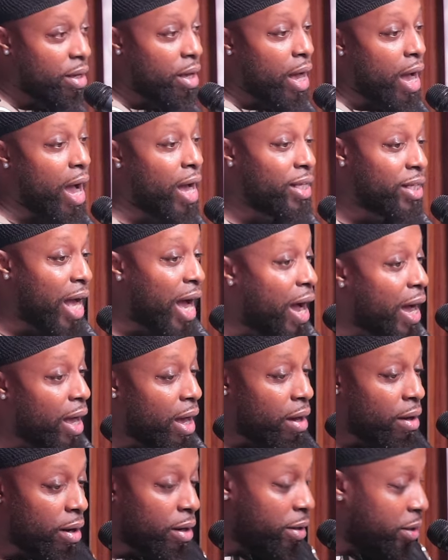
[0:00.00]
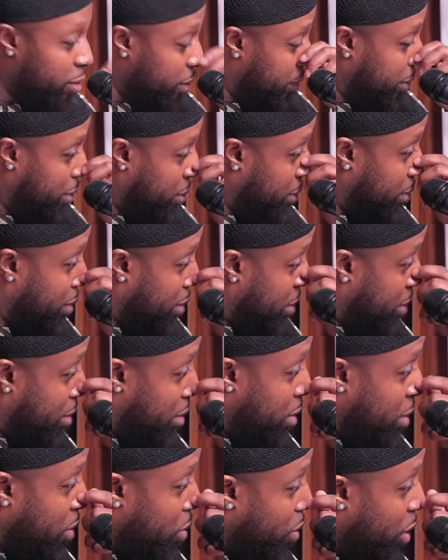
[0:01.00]
I, I uh,
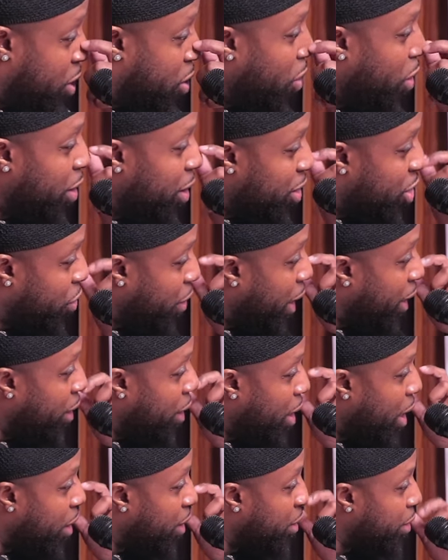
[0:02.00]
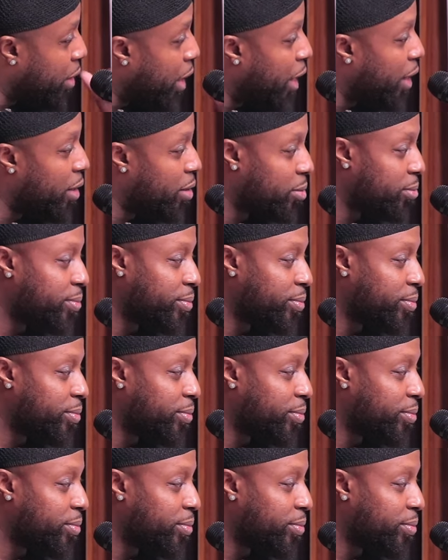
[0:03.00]
was on the train the other day